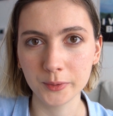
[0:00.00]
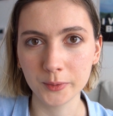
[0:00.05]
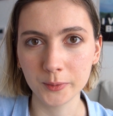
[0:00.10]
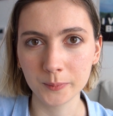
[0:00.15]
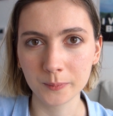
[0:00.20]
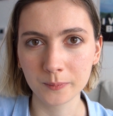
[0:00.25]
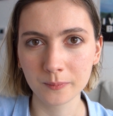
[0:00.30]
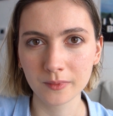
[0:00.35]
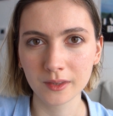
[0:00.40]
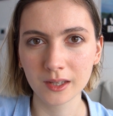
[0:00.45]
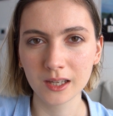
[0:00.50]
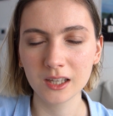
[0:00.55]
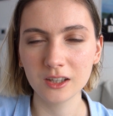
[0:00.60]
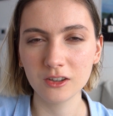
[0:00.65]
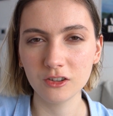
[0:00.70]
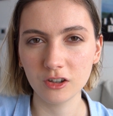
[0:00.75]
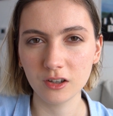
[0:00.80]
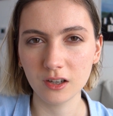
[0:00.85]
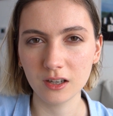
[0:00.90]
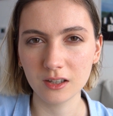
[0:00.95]
you
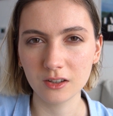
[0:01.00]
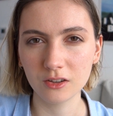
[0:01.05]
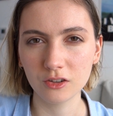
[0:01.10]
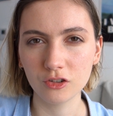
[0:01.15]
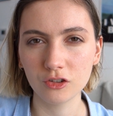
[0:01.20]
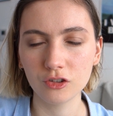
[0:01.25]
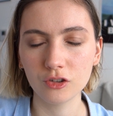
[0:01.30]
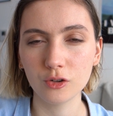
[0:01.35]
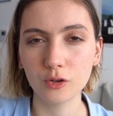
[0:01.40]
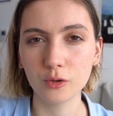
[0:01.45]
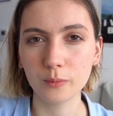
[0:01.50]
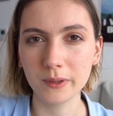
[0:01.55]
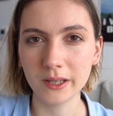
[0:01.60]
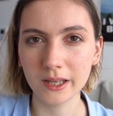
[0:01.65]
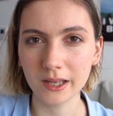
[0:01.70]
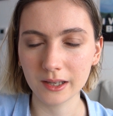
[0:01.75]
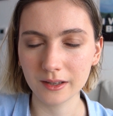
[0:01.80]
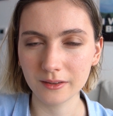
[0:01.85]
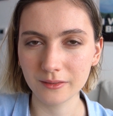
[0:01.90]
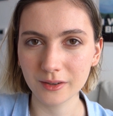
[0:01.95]
change your
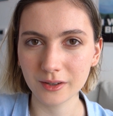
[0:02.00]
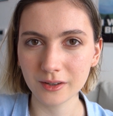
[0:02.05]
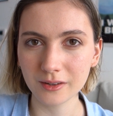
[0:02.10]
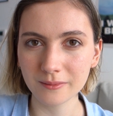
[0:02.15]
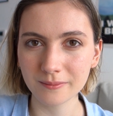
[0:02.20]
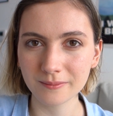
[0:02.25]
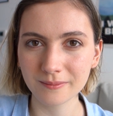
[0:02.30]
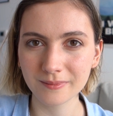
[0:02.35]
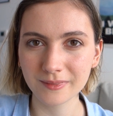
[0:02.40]
behavior